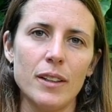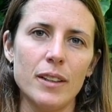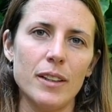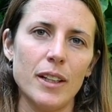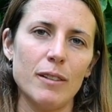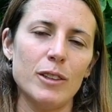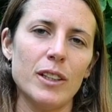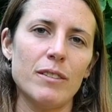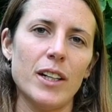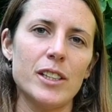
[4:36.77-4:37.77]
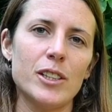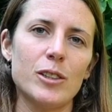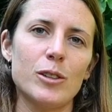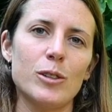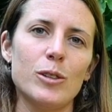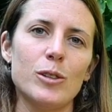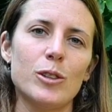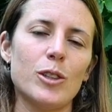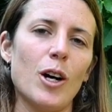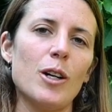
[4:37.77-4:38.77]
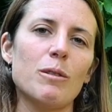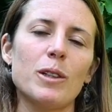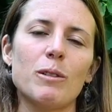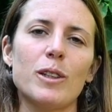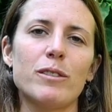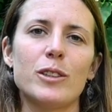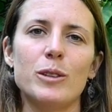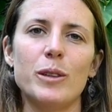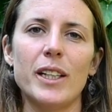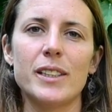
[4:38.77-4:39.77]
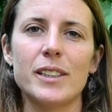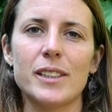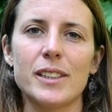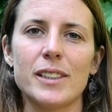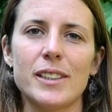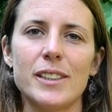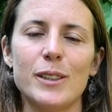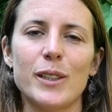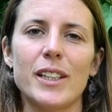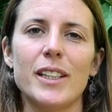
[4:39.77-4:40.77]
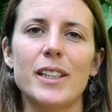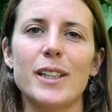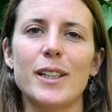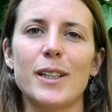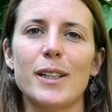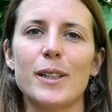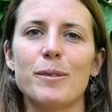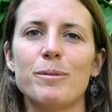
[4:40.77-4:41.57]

then I would advise you to start with one of two ways. You can either